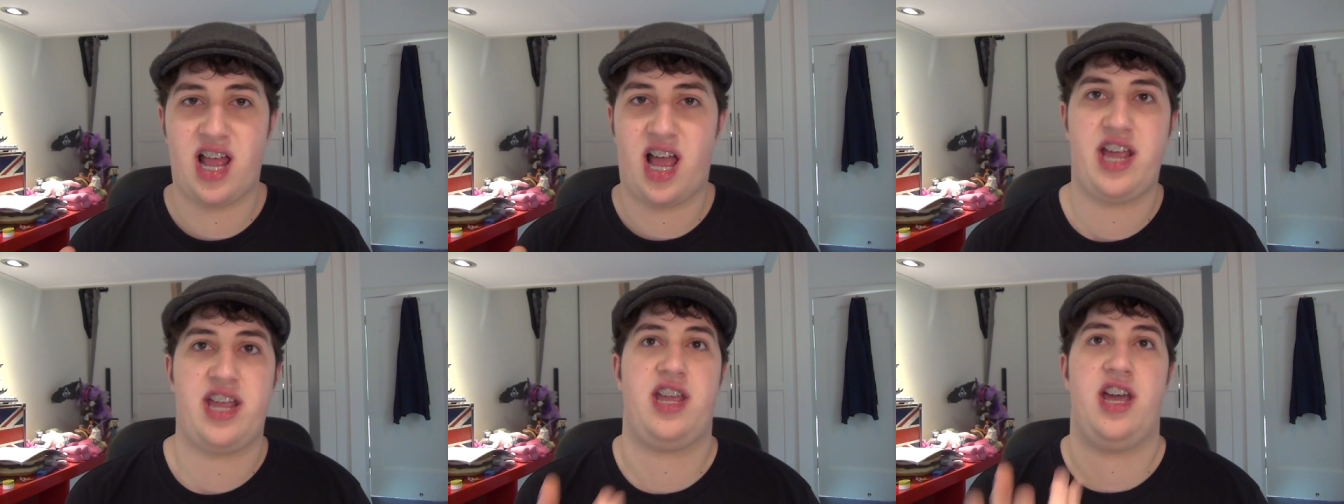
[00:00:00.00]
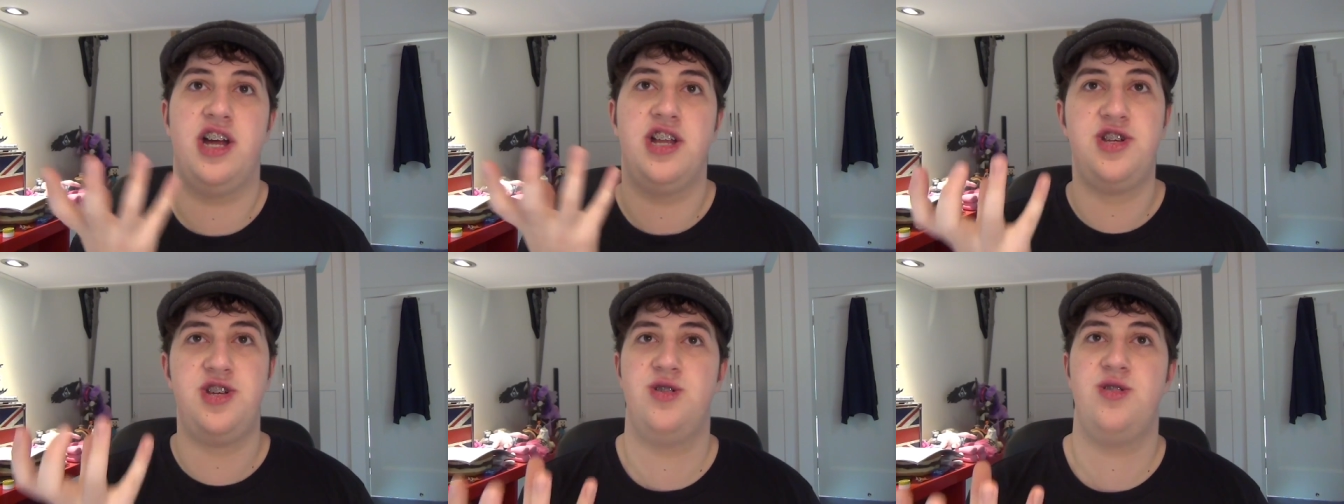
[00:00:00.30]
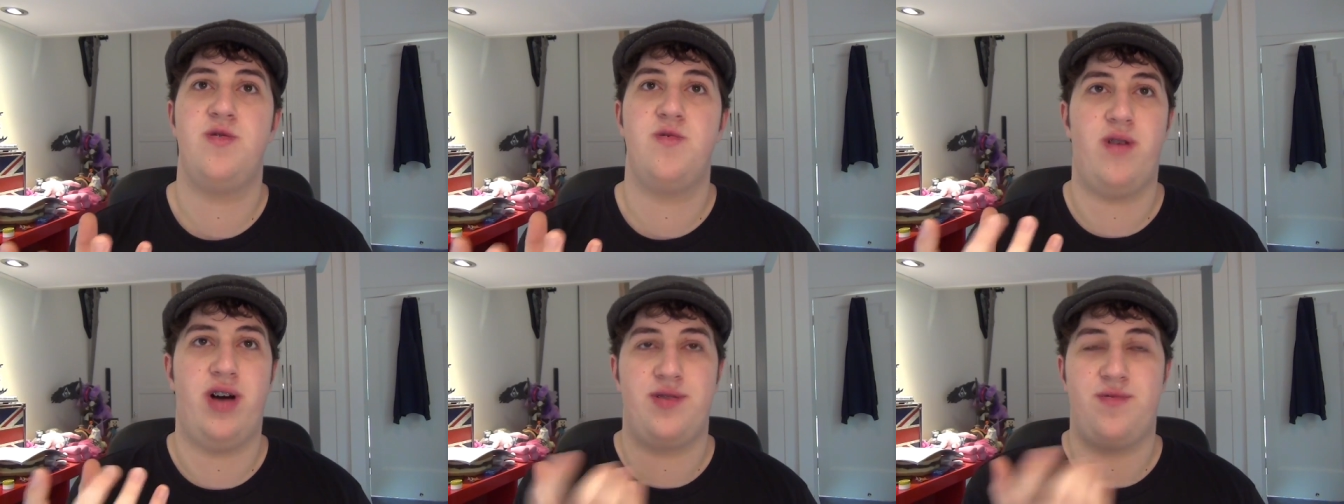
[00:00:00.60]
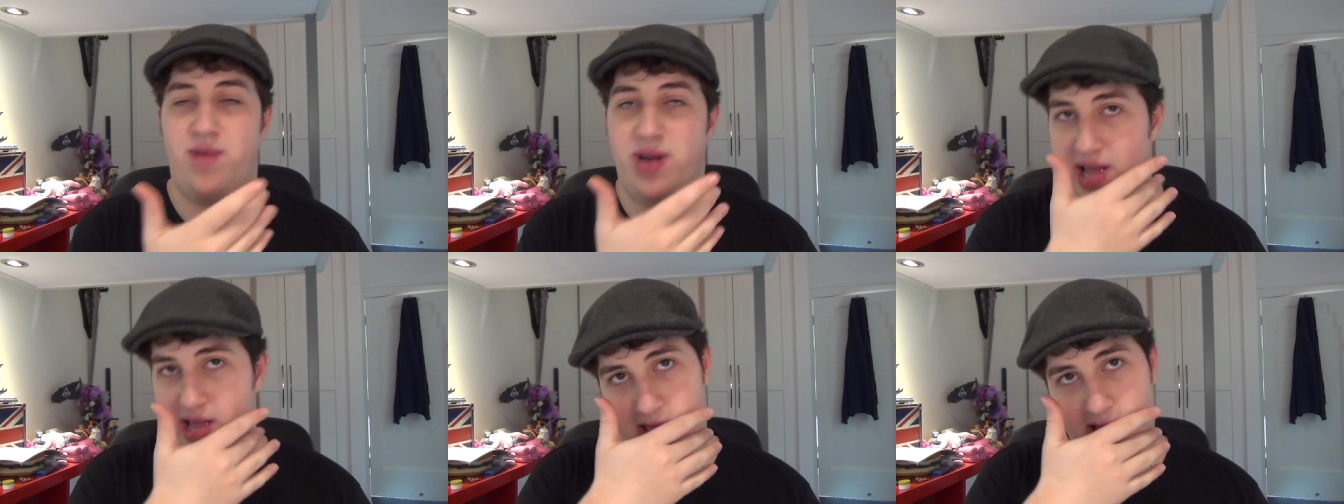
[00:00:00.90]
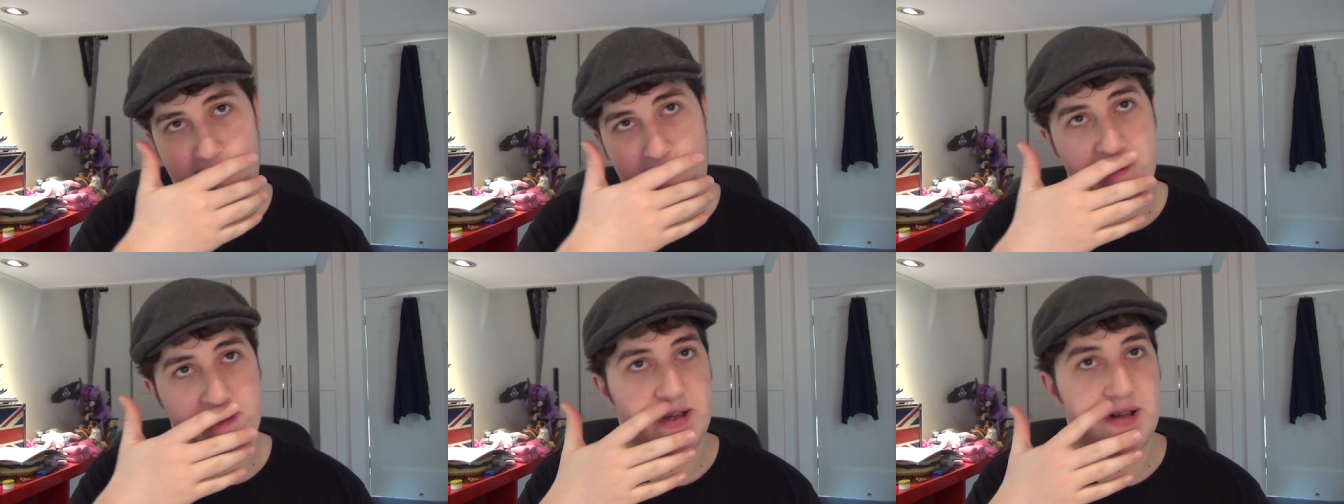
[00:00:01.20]
like, a new one when
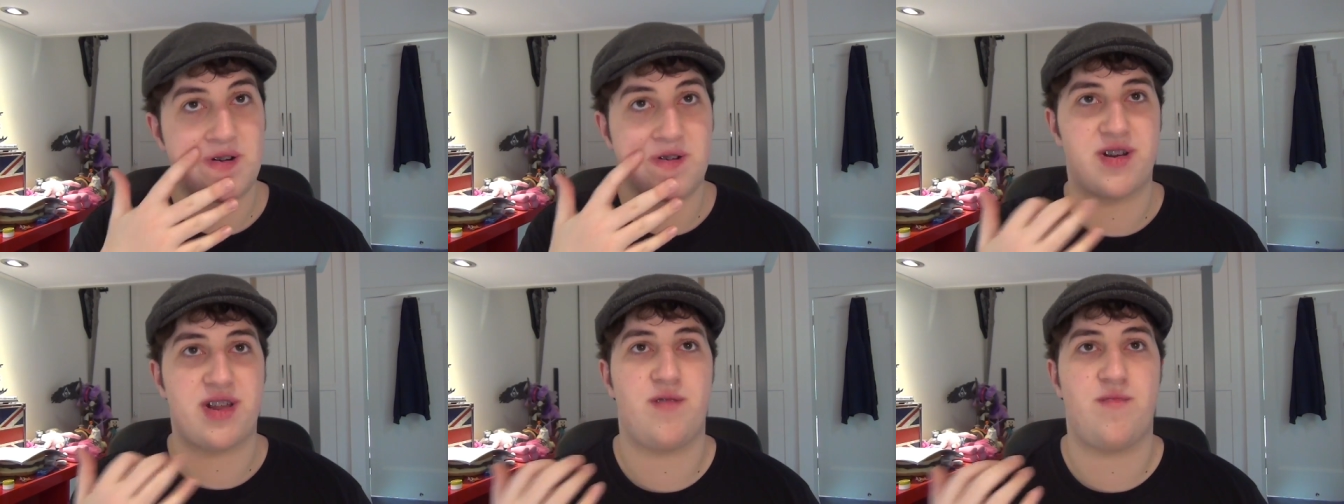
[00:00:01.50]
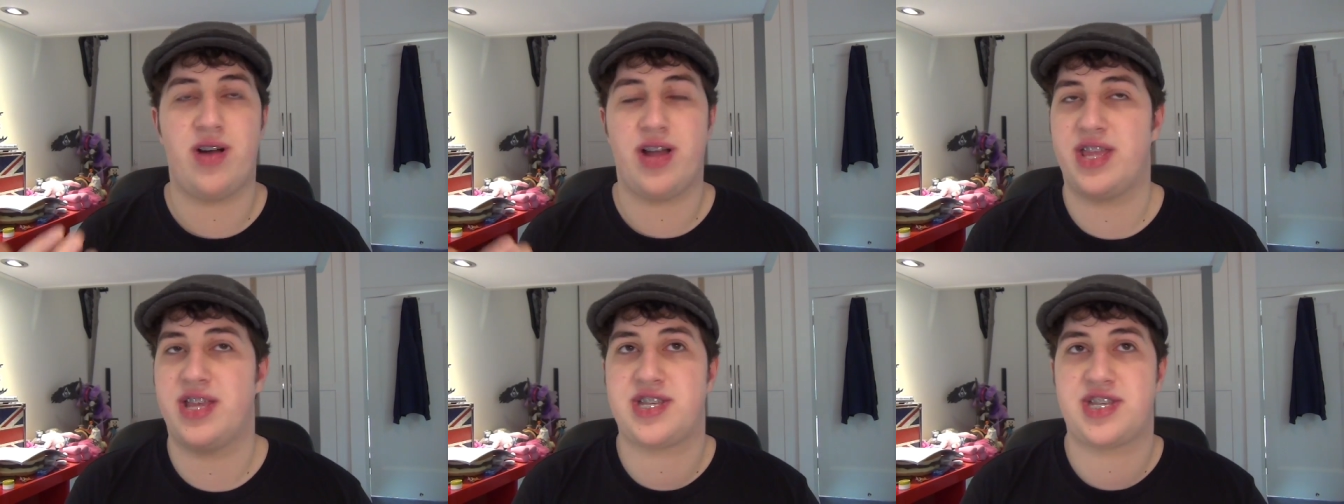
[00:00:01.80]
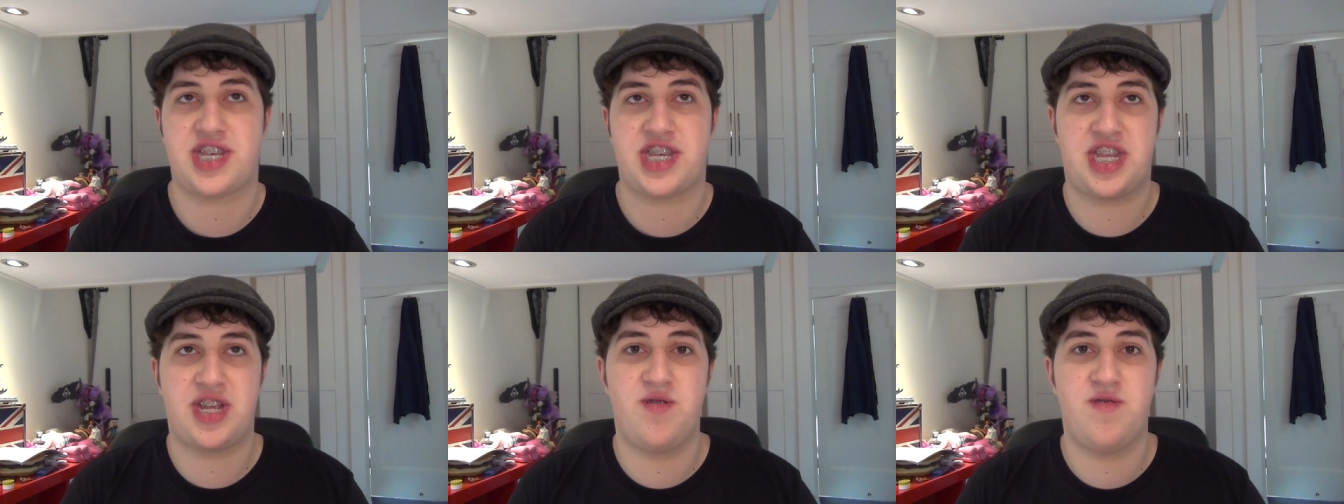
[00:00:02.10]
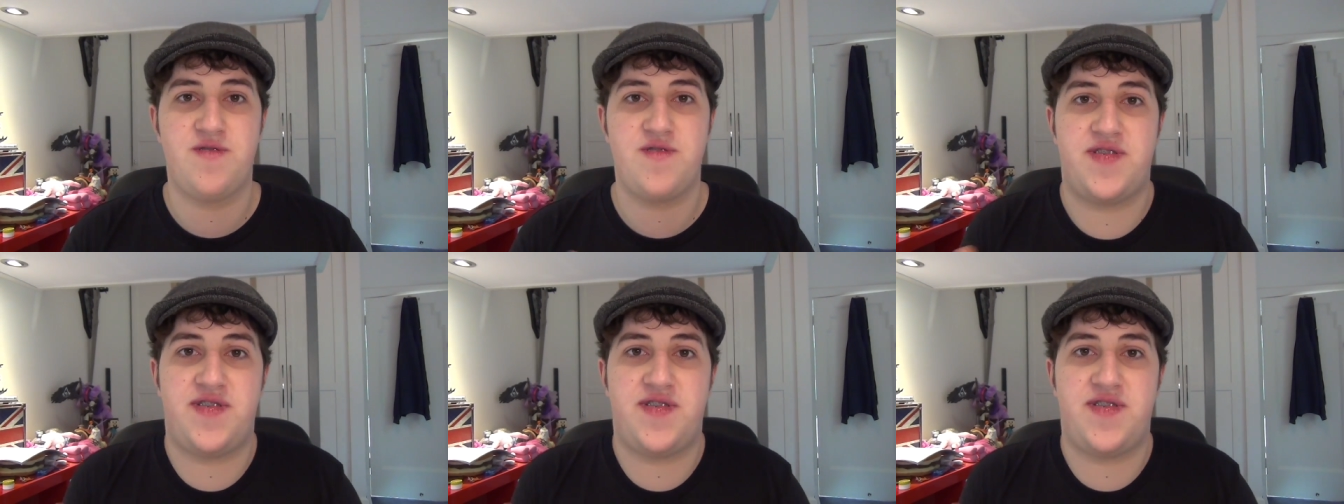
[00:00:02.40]
there's already one that's still